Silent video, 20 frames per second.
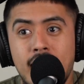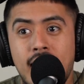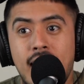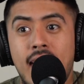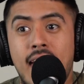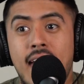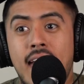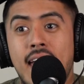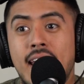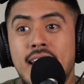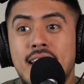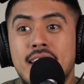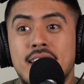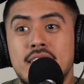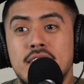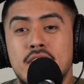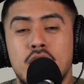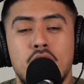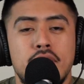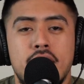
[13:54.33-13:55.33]
And,
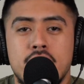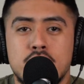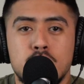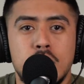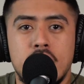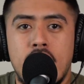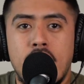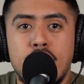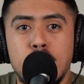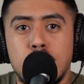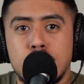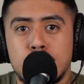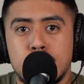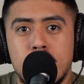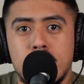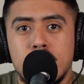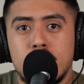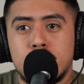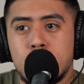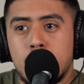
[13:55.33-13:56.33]
that's what everyone's
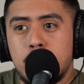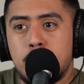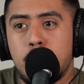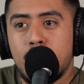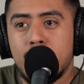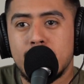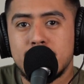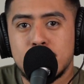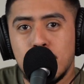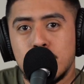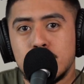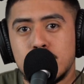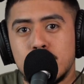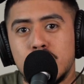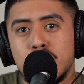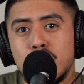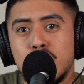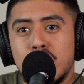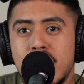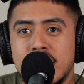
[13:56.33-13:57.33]
trying. They're trying to park as close to
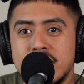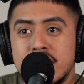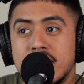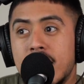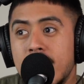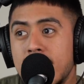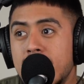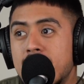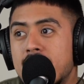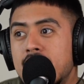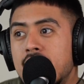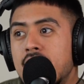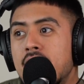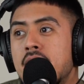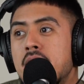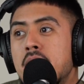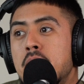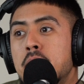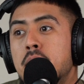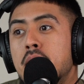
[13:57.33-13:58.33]
the unit as they can.
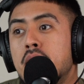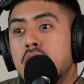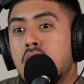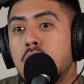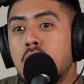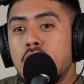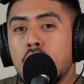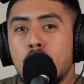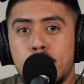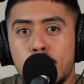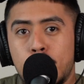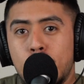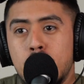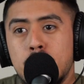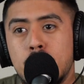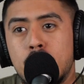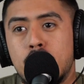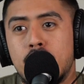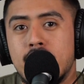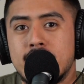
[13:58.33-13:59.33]
But around the
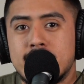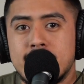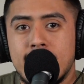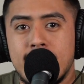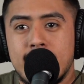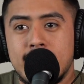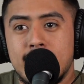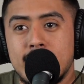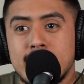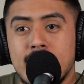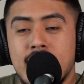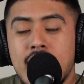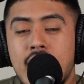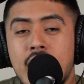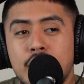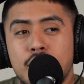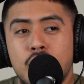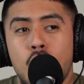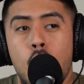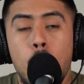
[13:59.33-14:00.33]
perimeter, it's like there's a
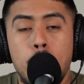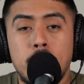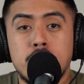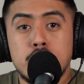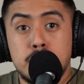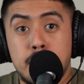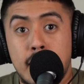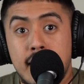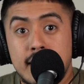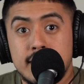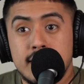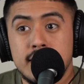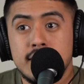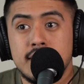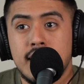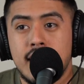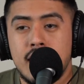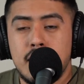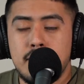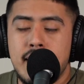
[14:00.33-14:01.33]
lot of open
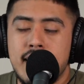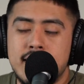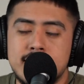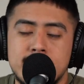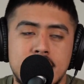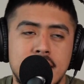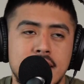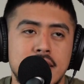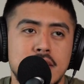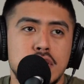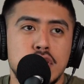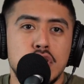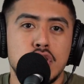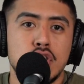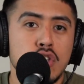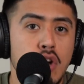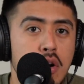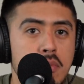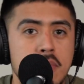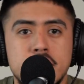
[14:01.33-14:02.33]
spaces and it makes things
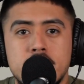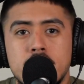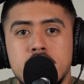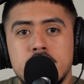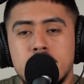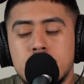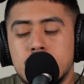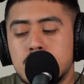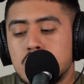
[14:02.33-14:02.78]
so much easier.